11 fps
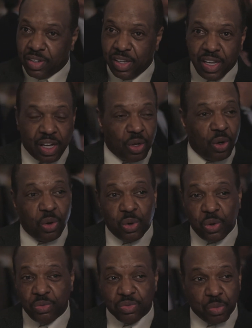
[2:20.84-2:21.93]
He got
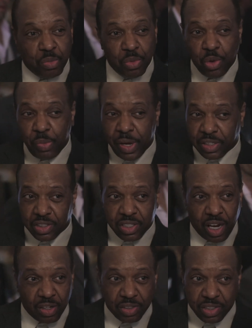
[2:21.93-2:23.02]
old, moved back to
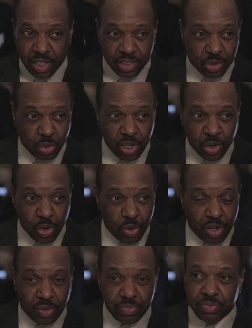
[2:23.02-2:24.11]
Tyler, Texas, where he grew
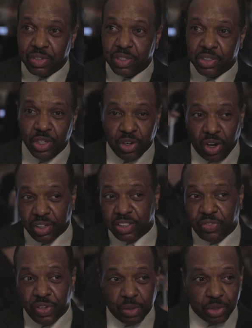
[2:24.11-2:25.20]
up, took all his
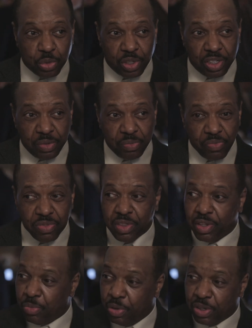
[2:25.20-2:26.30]
films with him,
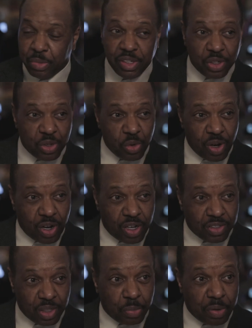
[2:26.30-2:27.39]
put them in a
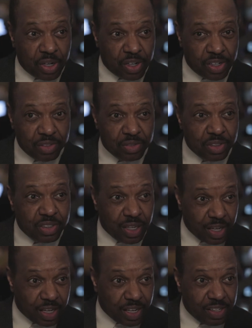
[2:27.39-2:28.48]
garage, in a barn,
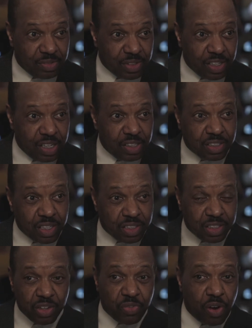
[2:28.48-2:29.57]
died, and they
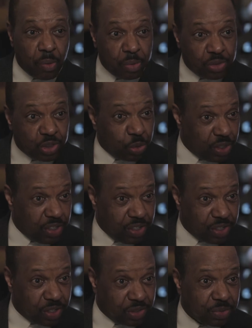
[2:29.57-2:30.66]
sat there for almost 20
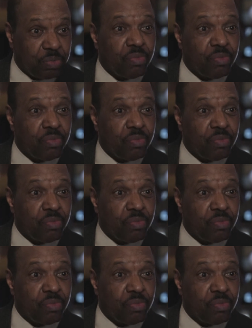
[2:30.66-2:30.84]
years.